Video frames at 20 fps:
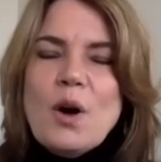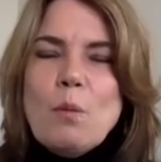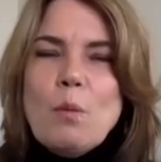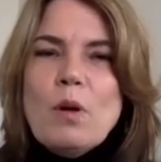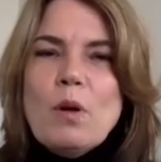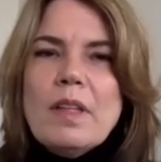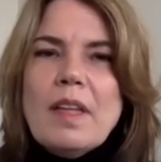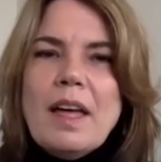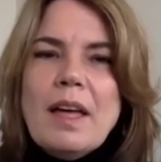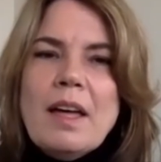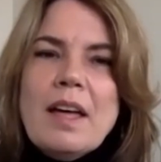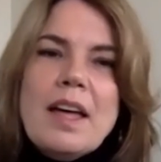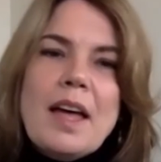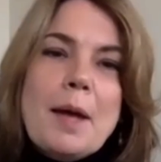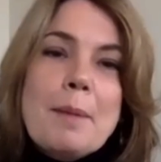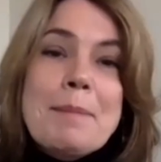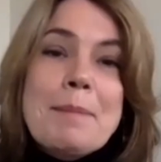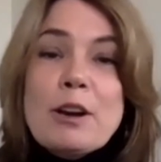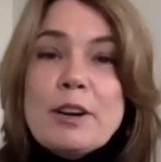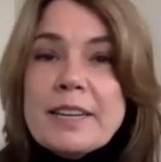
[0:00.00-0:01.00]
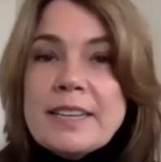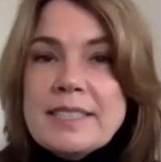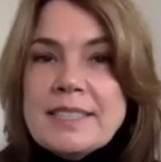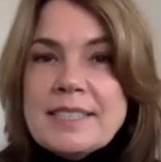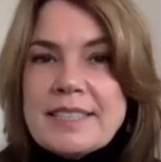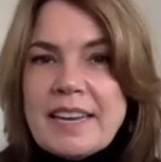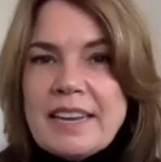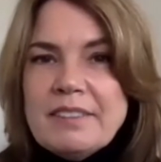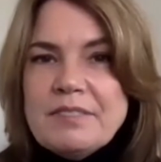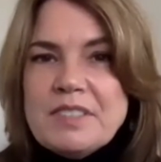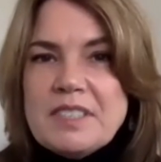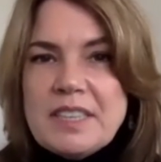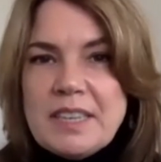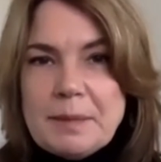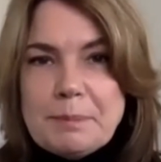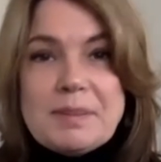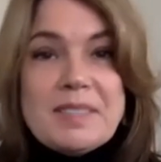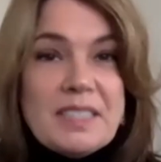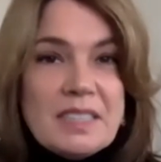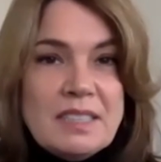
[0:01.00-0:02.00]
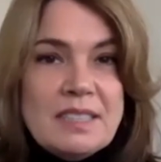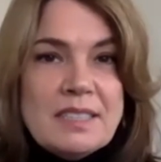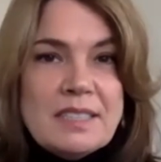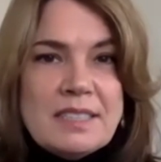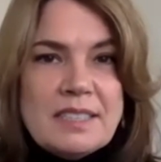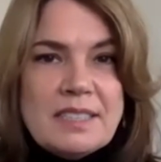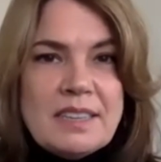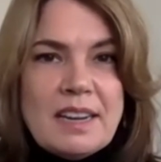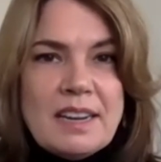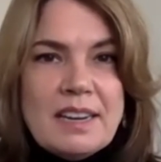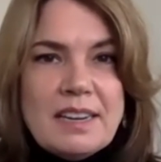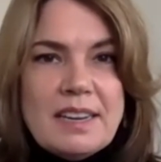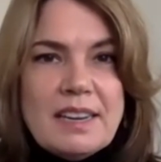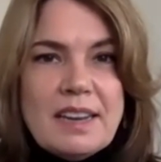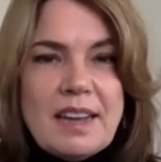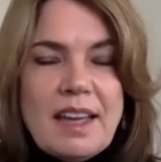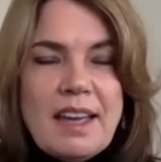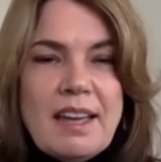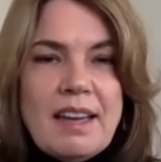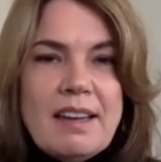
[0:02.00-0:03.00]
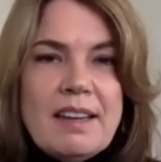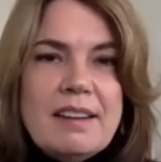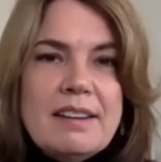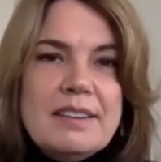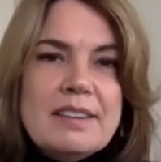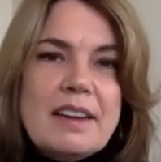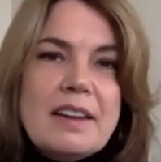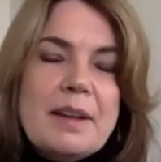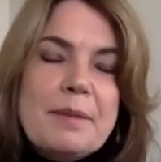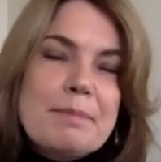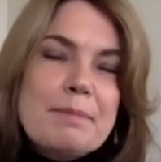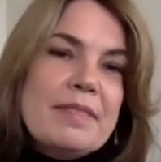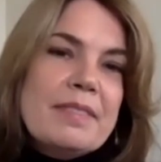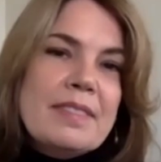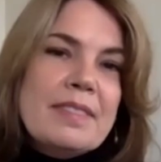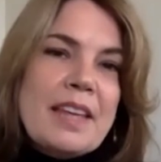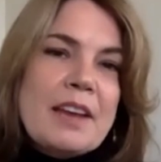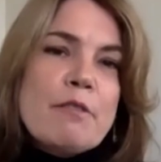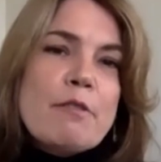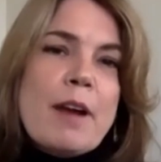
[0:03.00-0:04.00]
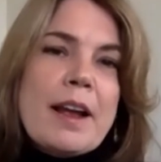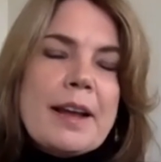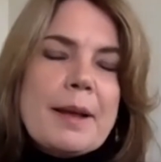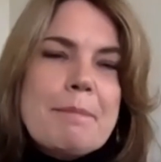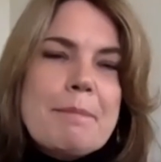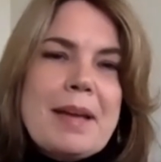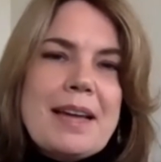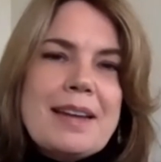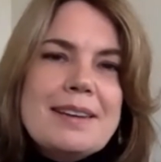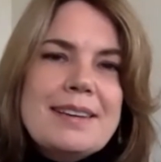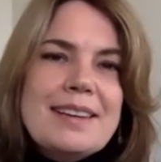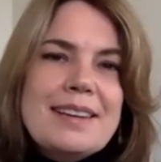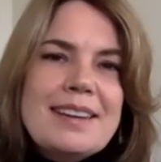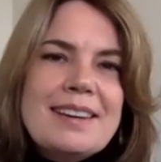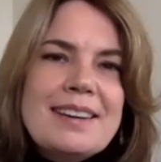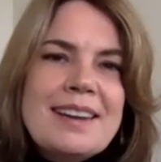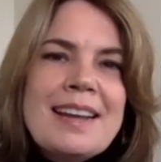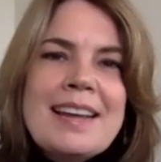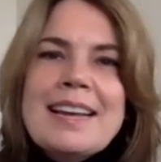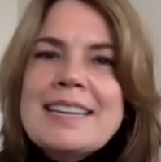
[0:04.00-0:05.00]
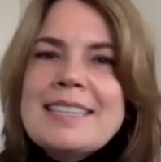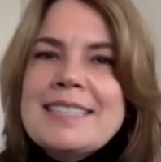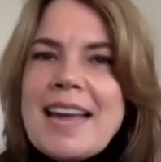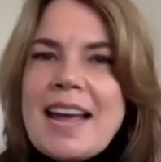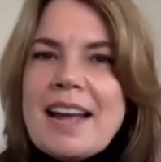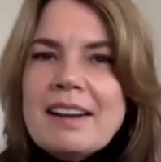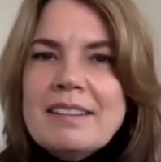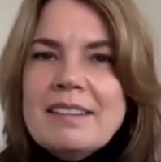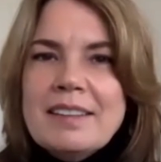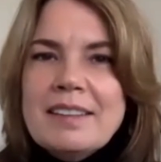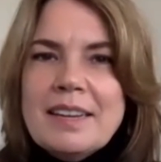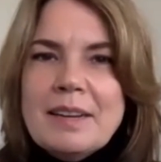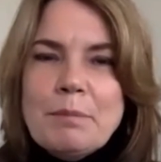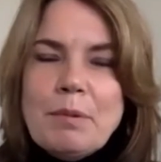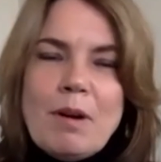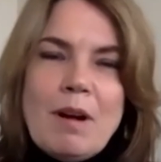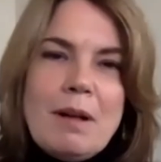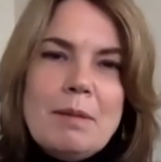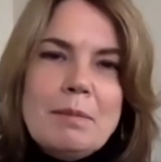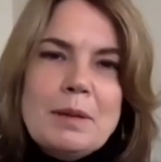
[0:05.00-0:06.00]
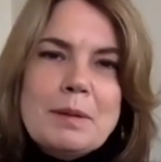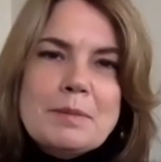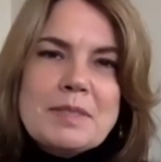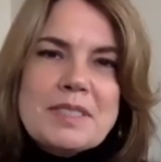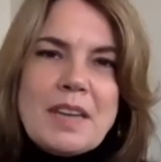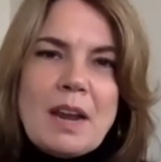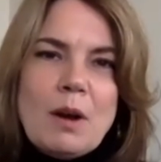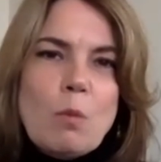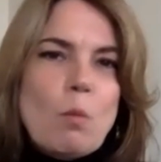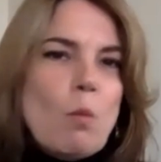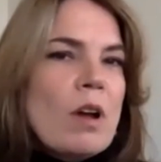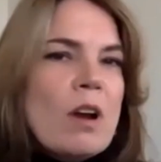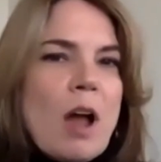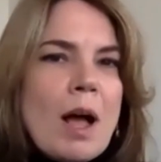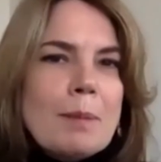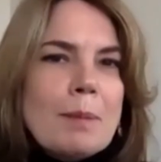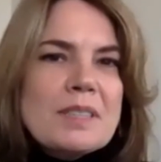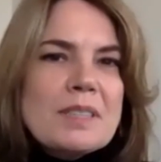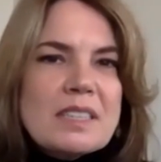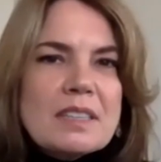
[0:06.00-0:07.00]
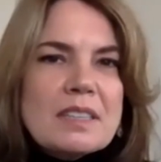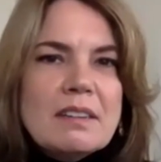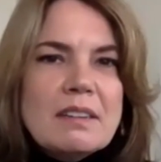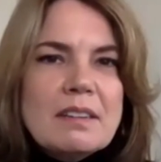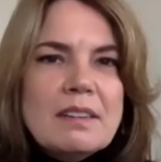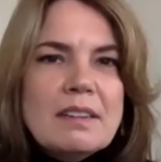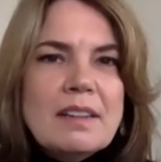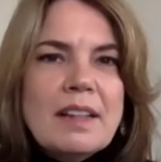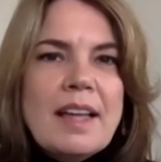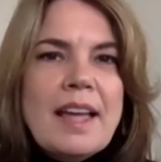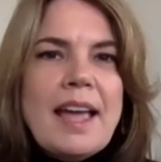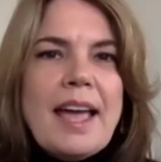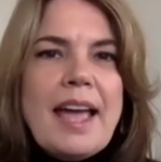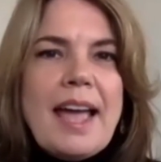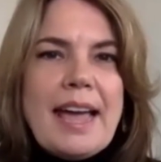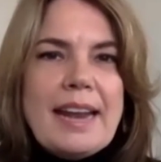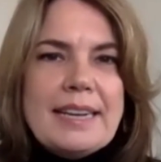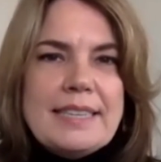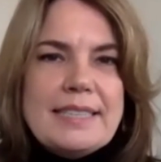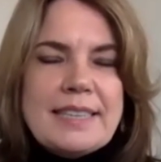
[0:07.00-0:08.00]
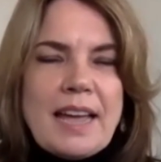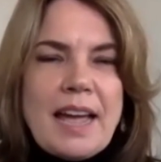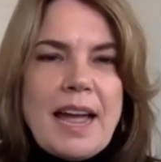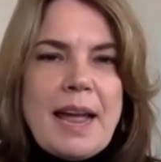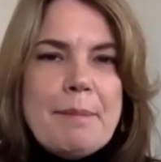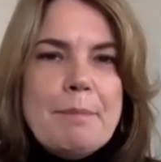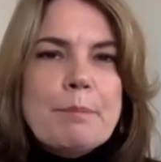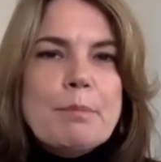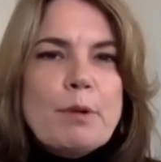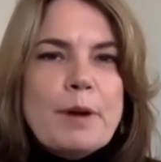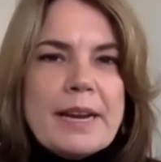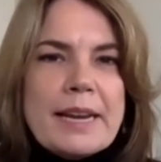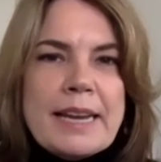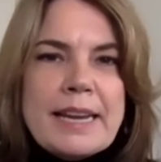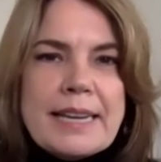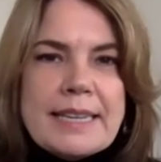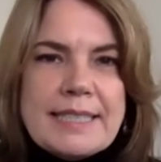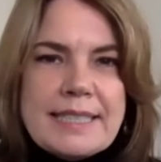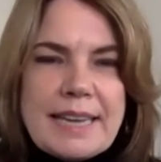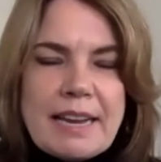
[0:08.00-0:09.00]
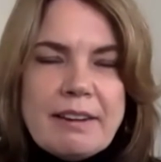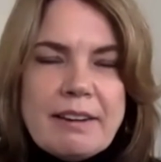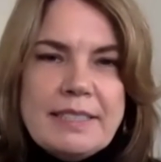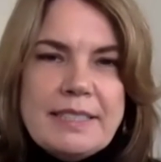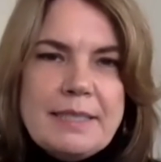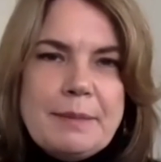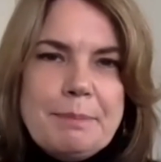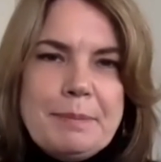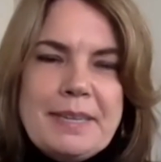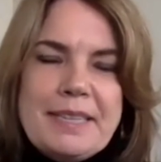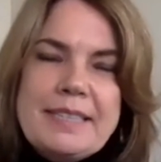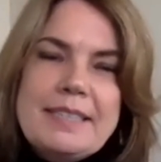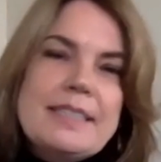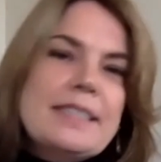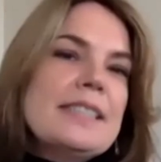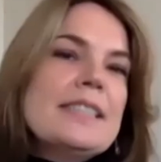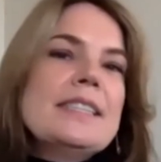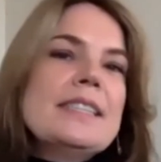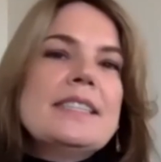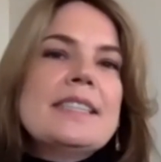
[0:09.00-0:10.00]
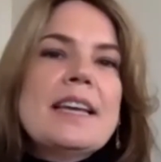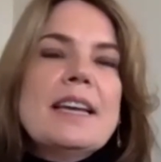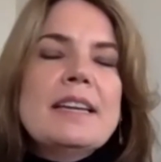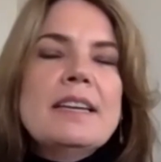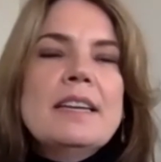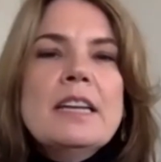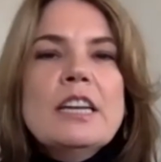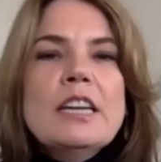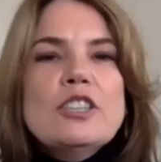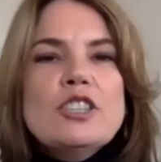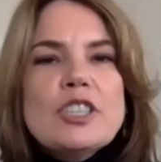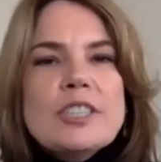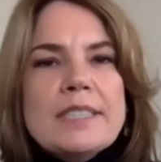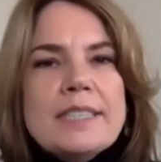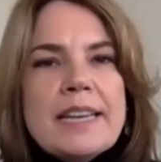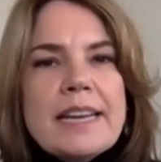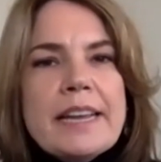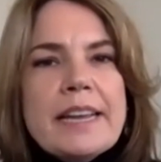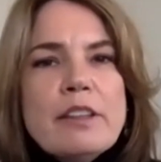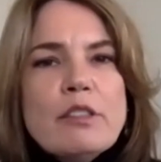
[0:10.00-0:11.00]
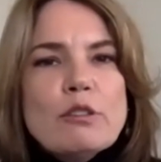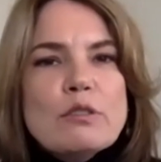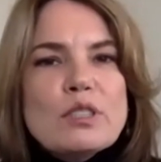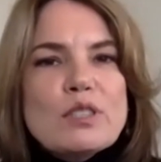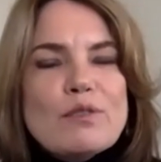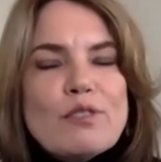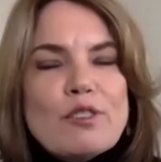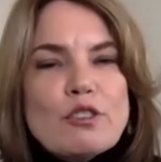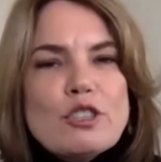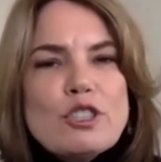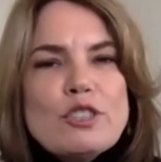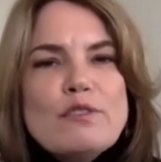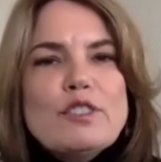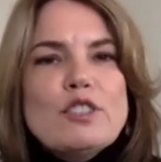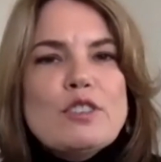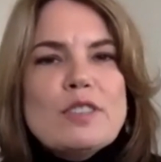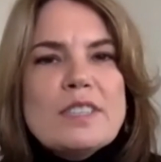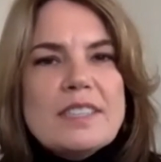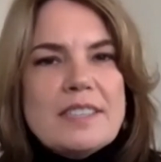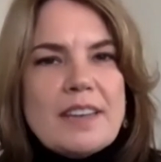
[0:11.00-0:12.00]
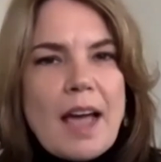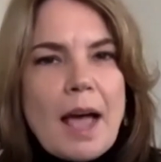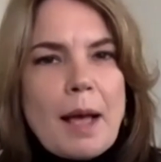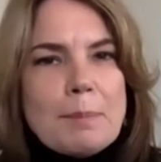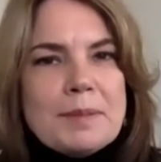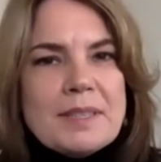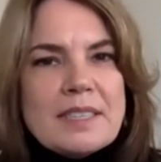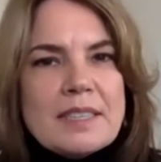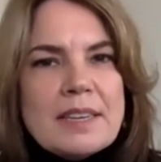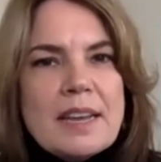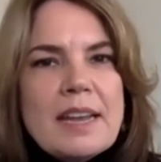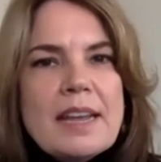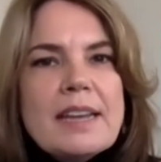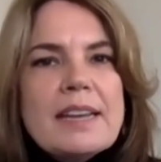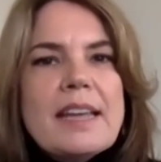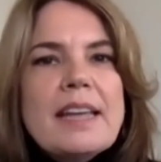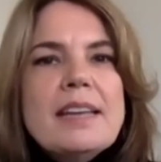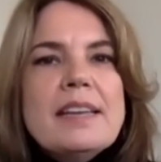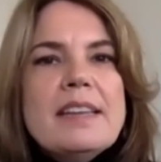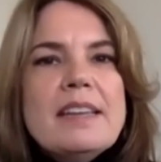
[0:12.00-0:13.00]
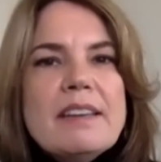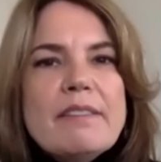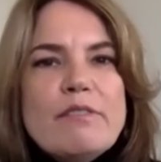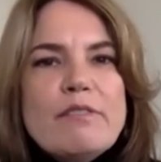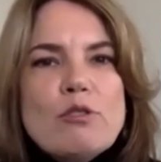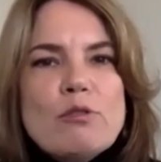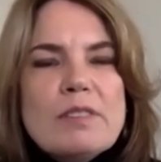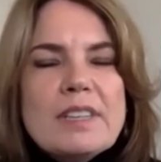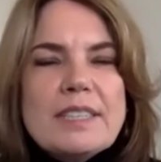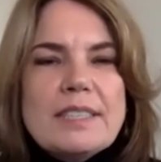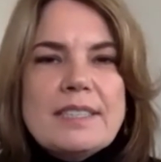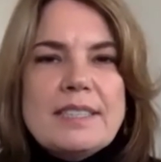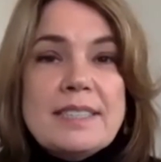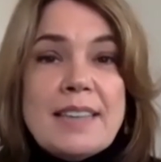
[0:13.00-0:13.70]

Well, uh, Americans gave tips in the study, and uh, they recommended tackling problems kind of one obstacle at a time, breaking it down into pieces, and just taking those first few steps can give you this